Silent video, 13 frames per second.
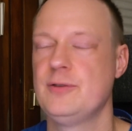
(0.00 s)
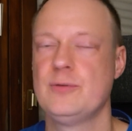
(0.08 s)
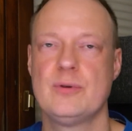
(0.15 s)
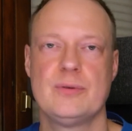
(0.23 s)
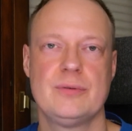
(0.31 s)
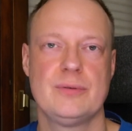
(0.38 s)

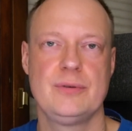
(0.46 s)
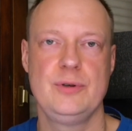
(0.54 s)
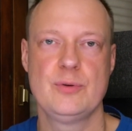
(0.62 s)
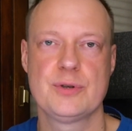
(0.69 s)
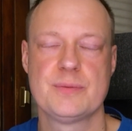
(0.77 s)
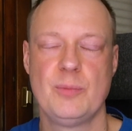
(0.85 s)
you
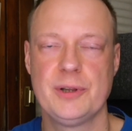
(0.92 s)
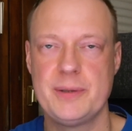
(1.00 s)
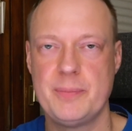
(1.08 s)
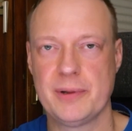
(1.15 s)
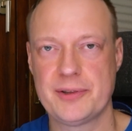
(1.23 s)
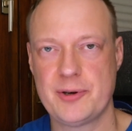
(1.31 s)
use
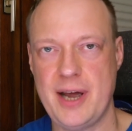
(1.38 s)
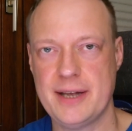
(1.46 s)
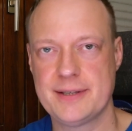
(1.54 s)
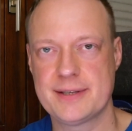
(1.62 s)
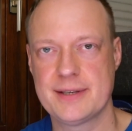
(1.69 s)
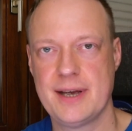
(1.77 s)
multiple
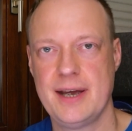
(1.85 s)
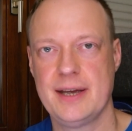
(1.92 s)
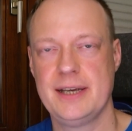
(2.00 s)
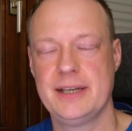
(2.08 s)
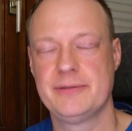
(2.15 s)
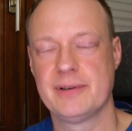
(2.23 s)
threads,
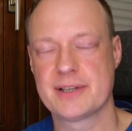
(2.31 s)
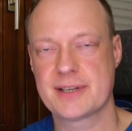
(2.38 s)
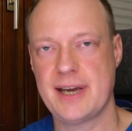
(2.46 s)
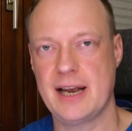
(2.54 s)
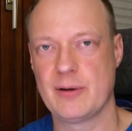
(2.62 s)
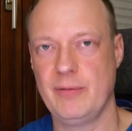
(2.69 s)
it will
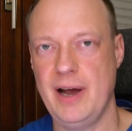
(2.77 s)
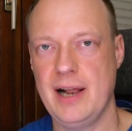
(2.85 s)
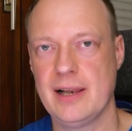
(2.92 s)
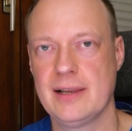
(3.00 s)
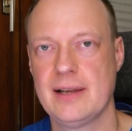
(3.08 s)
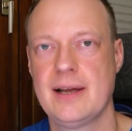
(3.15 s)
scale
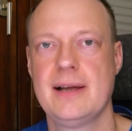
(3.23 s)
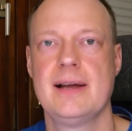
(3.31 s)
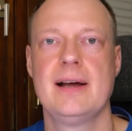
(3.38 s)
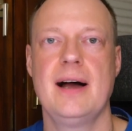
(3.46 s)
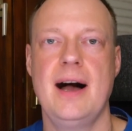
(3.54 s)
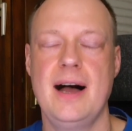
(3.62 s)
well
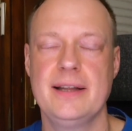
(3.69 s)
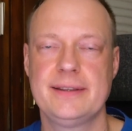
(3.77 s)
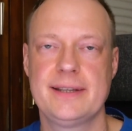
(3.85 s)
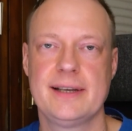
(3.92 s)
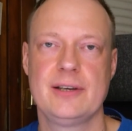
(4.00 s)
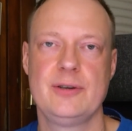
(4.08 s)

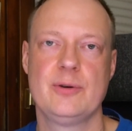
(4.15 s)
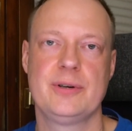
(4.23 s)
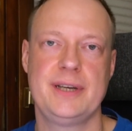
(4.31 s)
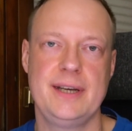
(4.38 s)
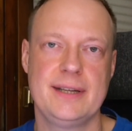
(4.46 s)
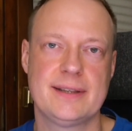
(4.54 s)
until you
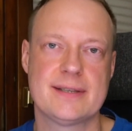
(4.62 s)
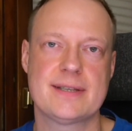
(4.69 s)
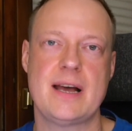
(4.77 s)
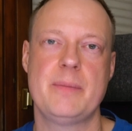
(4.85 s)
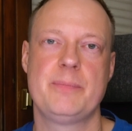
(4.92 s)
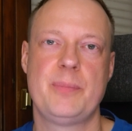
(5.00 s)
hit
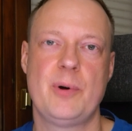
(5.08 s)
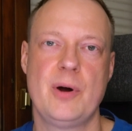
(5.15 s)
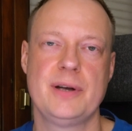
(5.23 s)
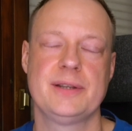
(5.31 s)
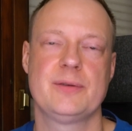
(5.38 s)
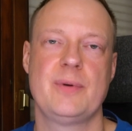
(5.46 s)
some
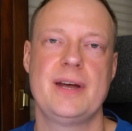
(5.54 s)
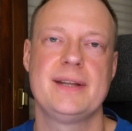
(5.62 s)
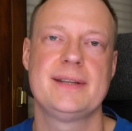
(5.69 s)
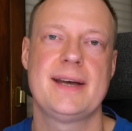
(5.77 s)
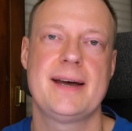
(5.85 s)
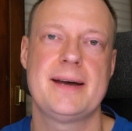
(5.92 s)
point
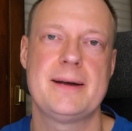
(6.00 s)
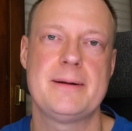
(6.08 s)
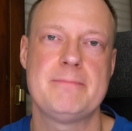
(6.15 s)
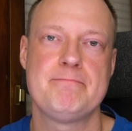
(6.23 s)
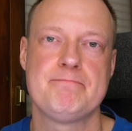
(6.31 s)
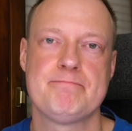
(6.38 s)
when
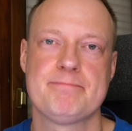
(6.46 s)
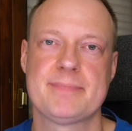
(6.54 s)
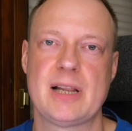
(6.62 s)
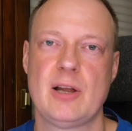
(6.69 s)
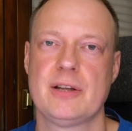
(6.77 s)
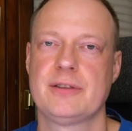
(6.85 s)

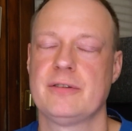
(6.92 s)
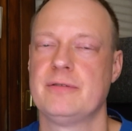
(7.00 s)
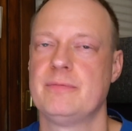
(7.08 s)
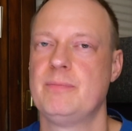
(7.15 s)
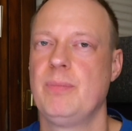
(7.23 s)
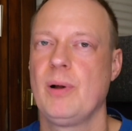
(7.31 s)
a lot
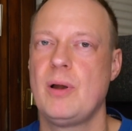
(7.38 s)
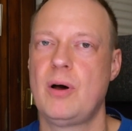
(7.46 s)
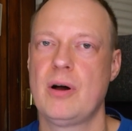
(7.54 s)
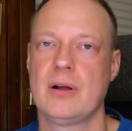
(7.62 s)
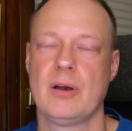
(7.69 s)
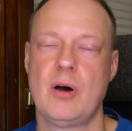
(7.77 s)
of
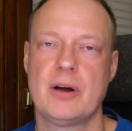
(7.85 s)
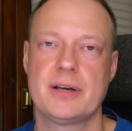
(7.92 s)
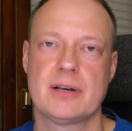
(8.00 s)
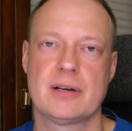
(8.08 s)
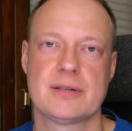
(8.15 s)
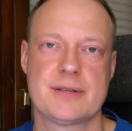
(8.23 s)

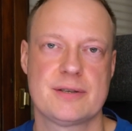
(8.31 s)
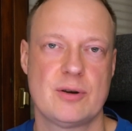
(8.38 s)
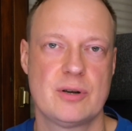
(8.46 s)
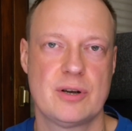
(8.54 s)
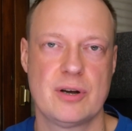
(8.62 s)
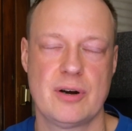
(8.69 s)
locks
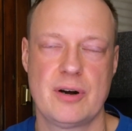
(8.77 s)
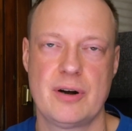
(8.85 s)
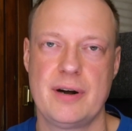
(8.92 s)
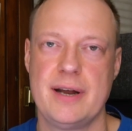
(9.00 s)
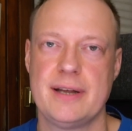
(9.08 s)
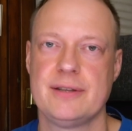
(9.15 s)

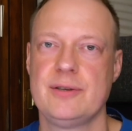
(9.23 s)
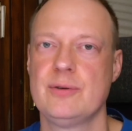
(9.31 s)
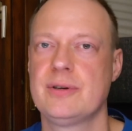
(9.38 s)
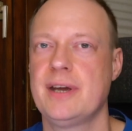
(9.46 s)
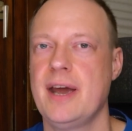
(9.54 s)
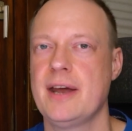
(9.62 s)
occur and
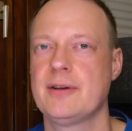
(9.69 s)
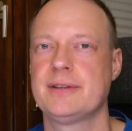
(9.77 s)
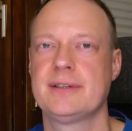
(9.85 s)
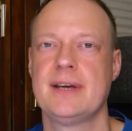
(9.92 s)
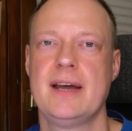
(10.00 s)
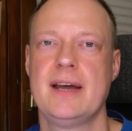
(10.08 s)
you
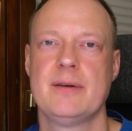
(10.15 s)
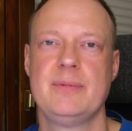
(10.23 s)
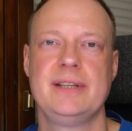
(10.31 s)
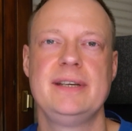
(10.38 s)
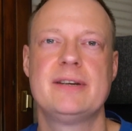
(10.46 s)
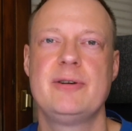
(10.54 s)
cannot,
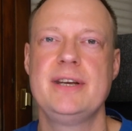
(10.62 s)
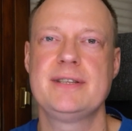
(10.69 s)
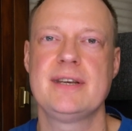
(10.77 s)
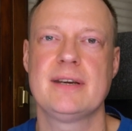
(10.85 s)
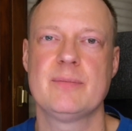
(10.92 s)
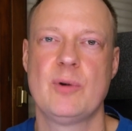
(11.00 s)
with
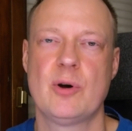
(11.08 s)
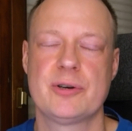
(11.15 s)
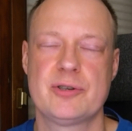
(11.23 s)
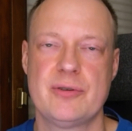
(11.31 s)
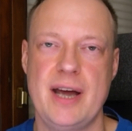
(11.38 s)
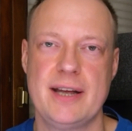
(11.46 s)
increasing
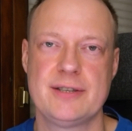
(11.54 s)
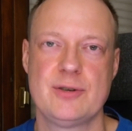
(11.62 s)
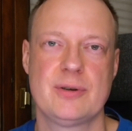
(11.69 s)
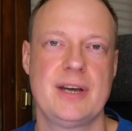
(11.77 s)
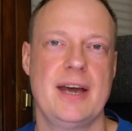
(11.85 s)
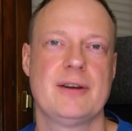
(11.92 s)
more threads,
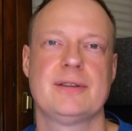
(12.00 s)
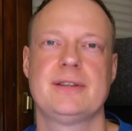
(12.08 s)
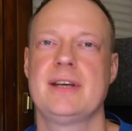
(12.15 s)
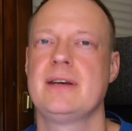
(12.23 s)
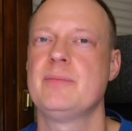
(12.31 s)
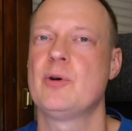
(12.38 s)
you
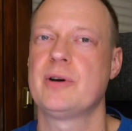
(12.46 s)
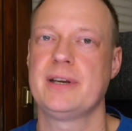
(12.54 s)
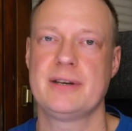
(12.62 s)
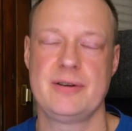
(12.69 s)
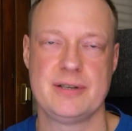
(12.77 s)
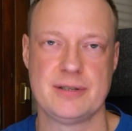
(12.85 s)
cannot anymore
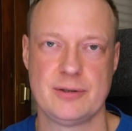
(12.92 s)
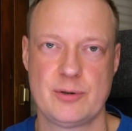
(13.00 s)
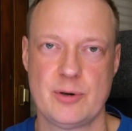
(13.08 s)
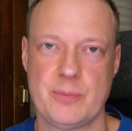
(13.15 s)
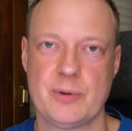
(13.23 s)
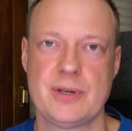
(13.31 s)
increase the
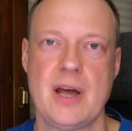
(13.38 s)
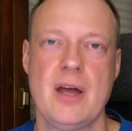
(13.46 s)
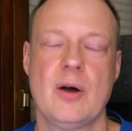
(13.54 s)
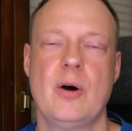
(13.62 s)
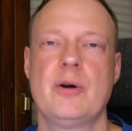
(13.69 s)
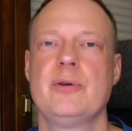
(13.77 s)
throughput,
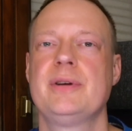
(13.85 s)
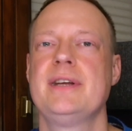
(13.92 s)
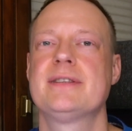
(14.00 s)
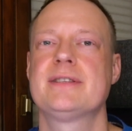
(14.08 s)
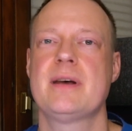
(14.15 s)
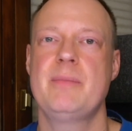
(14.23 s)
or you
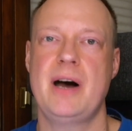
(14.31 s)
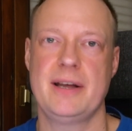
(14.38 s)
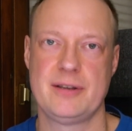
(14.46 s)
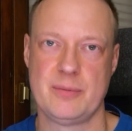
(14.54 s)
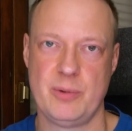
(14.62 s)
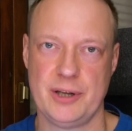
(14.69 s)
hit some
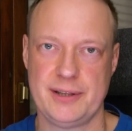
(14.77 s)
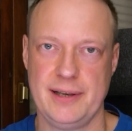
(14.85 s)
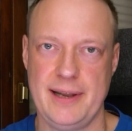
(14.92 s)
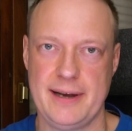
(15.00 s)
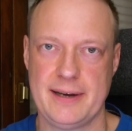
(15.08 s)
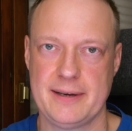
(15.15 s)
other
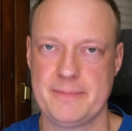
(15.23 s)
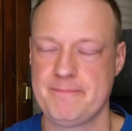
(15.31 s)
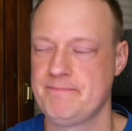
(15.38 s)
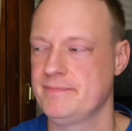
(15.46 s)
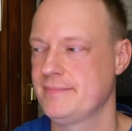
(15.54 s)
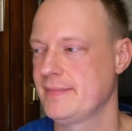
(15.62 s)
bottleneck.
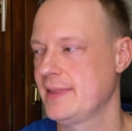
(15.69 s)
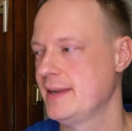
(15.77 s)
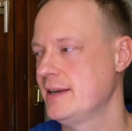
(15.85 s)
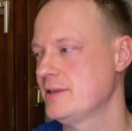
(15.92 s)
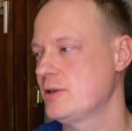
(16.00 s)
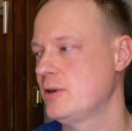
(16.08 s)

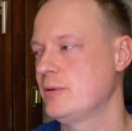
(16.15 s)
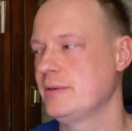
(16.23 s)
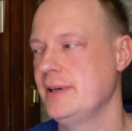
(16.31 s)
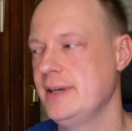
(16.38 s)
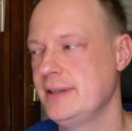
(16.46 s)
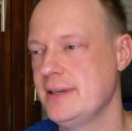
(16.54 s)

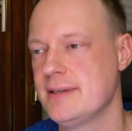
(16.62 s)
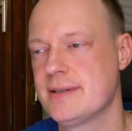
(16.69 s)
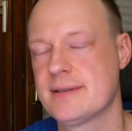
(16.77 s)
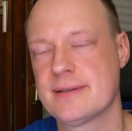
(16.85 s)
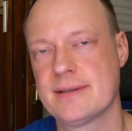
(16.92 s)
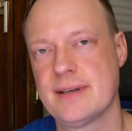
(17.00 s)
So it
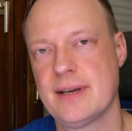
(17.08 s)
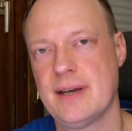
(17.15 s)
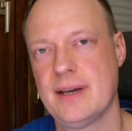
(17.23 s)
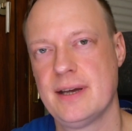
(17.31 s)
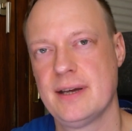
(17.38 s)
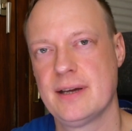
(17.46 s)
is
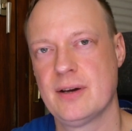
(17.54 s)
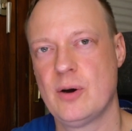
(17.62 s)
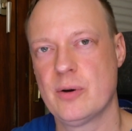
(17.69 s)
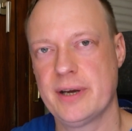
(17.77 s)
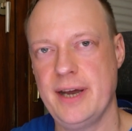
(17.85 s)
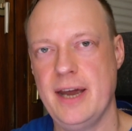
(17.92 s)

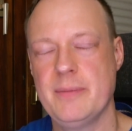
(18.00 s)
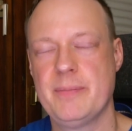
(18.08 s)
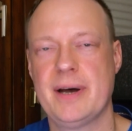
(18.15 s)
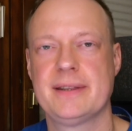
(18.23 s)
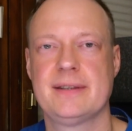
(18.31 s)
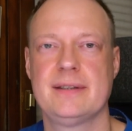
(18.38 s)
okay,
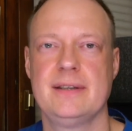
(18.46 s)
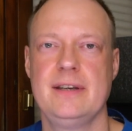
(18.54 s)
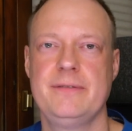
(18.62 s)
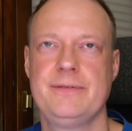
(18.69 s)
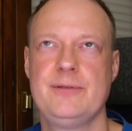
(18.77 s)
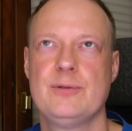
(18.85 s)
but
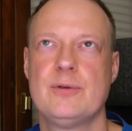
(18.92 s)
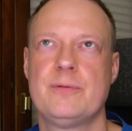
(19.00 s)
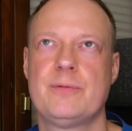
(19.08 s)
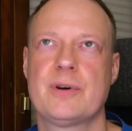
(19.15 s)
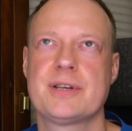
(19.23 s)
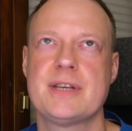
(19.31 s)
if you,
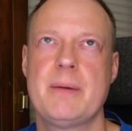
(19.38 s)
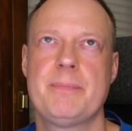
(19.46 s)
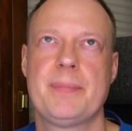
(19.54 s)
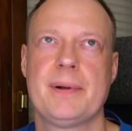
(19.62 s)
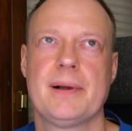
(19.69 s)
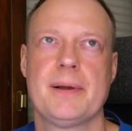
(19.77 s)
for
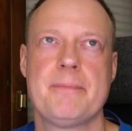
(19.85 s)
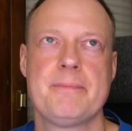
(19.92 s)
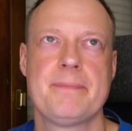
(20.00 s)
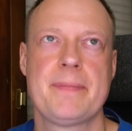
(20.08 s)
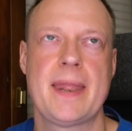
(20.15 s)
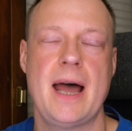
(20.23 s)

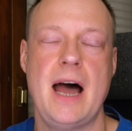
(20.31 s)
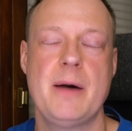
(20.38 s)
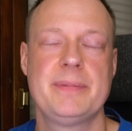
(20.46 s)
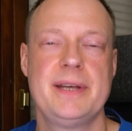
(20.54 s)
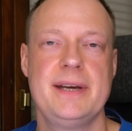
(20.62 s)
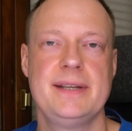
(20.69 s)
example,
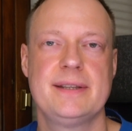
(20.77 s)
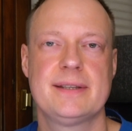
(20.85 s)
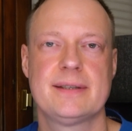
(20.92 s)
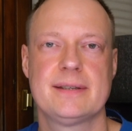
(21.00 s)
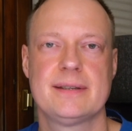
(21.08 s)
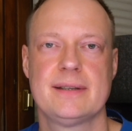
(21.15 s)

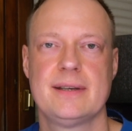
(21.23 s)
update